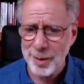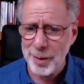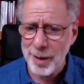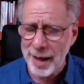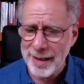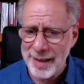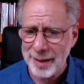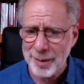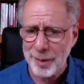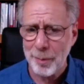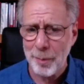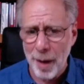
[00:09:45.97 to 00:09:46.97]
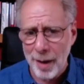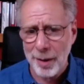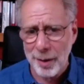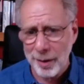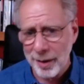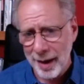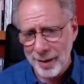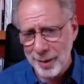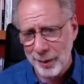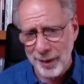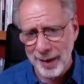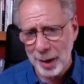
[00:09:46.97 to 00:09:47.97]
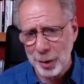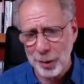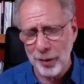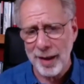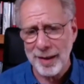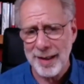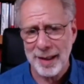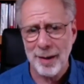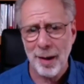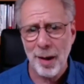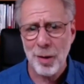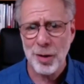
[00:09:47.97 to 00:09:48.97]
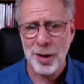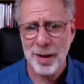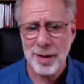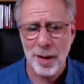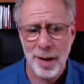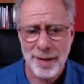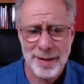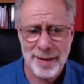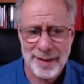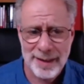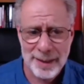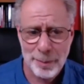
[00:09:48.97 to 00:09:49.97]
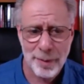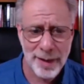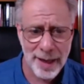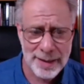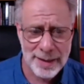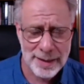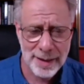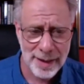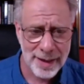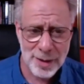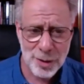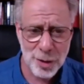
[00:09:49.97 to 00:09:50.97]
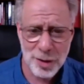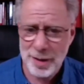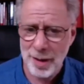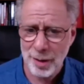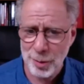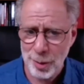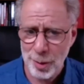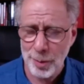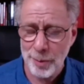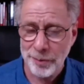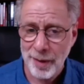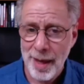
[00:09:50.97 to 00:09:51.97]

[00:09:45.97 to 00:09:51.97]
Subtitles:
So the idea that sort of modern, sort of electrified technology has caused us to sleep less is just not true.